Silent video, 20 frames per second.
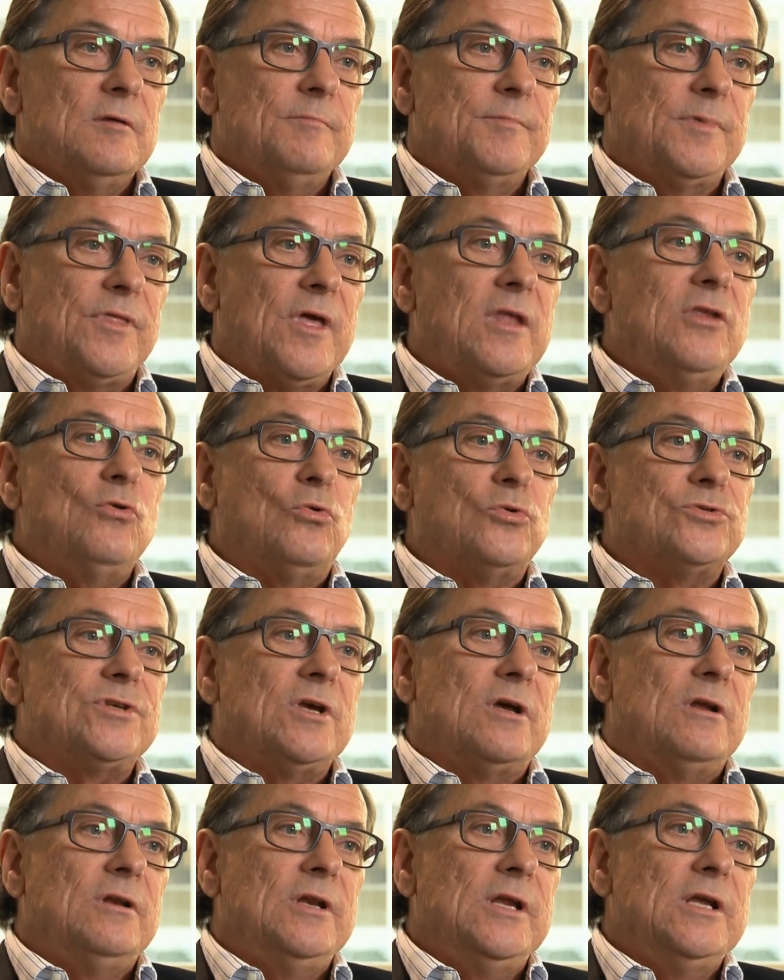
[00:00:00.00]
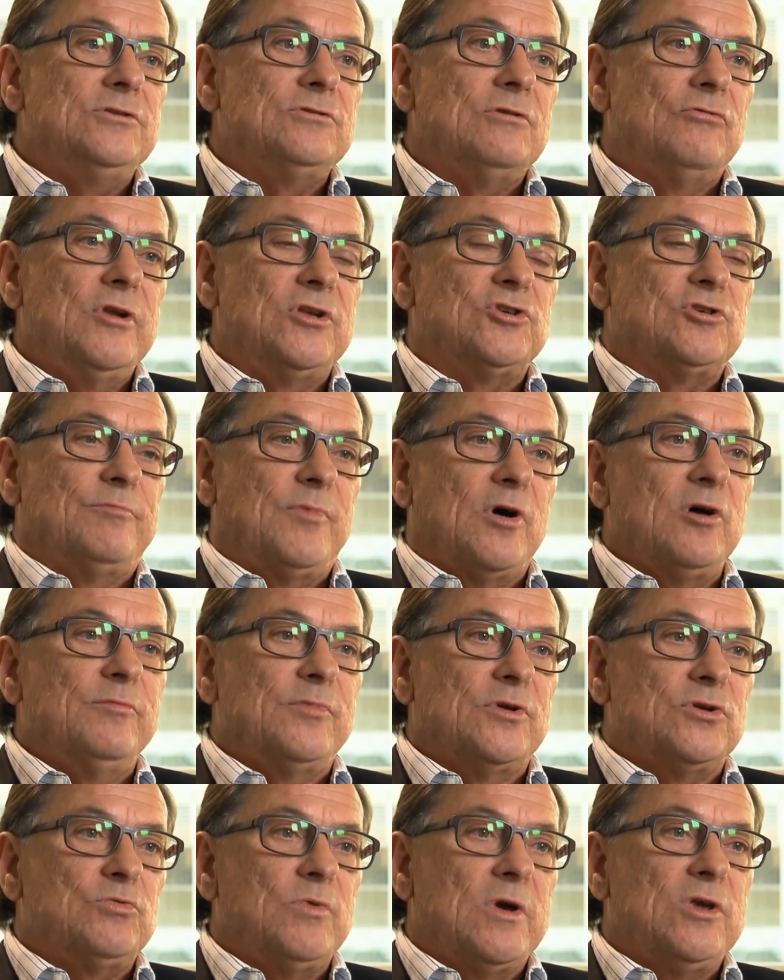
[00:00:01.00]
But then you also need to reach a
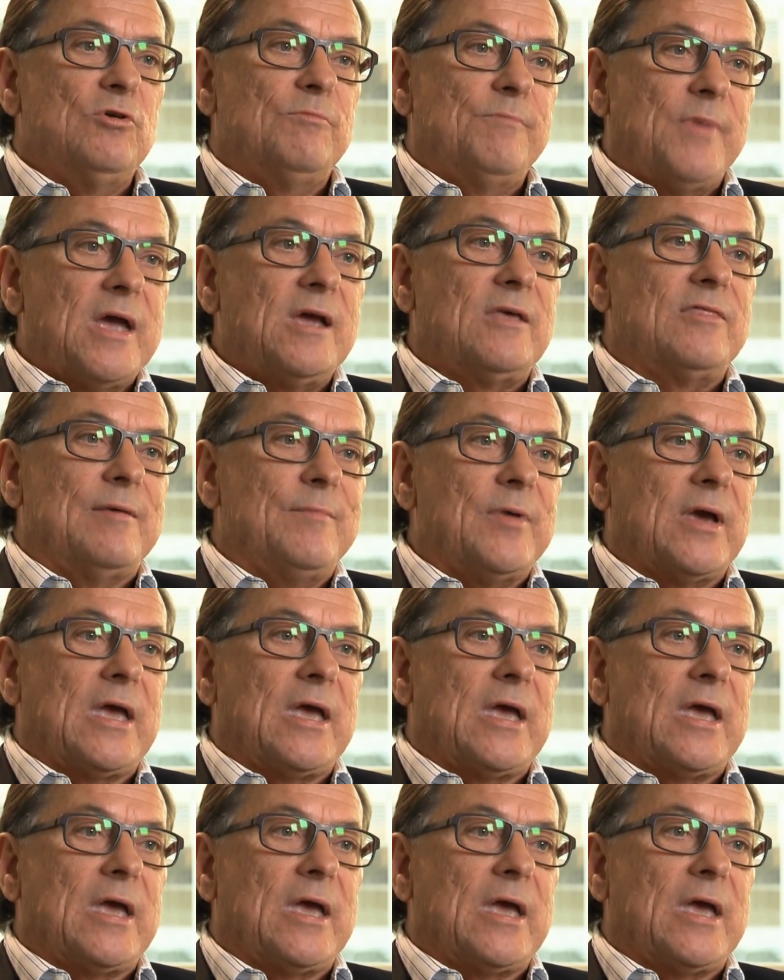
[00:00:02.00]
moment where you make them